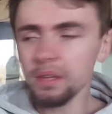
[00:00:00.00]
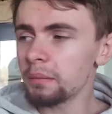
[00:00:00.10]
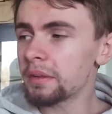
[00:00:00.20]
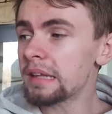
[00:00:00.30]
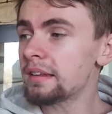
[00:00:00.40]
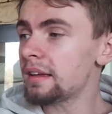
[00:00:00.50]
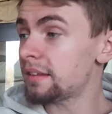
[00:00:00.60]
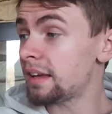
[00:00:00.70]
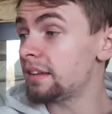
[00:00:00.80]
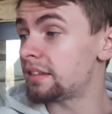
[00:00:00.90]
But it
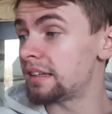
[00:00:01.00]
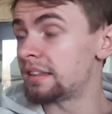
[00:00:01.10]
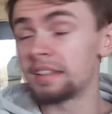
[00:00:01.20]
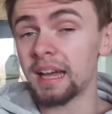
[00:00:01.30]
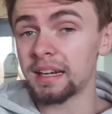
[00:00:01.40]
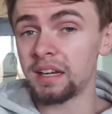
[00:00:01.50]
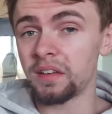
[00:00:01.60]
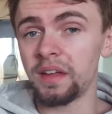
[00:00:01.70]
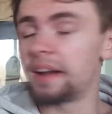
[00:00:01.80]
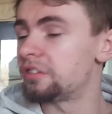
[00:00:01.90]
tastes exactly like
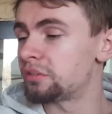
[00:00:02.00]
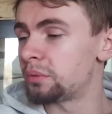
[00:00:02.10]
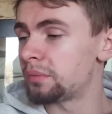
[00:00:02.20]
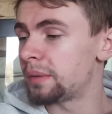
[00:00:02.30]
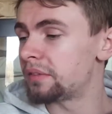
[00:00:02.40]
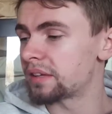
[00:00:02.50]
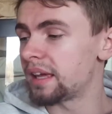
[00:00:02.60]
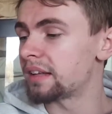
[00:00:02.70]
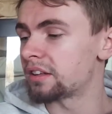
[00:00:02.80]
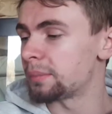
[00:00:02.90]
that, just with a bit of a
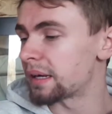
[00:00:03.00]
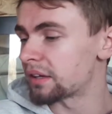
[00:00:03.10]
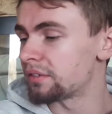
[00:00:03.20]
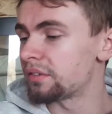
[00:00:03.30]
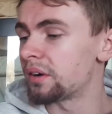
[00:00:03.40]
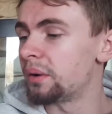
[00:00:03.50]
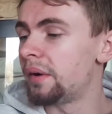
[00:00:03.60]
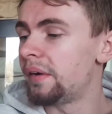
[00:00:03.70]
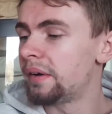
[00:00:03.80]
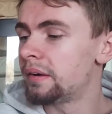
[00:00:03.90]
kick to the back of the throat.
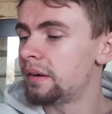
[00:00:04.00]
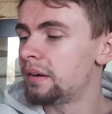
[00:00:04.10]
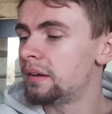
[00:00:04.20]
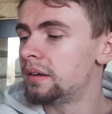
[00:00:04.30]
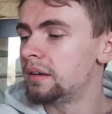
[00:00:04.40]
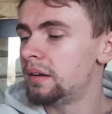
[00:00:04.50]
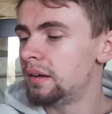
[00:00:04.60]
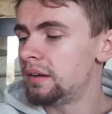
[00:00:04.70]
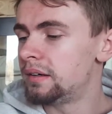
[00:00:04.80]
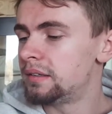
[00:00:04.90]
I
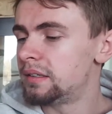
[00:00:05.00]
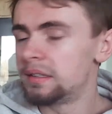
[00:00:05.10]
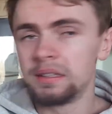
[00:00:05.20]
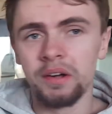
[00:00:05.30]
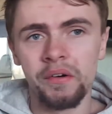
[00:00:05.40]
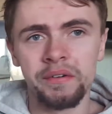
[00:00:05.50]
think the longer that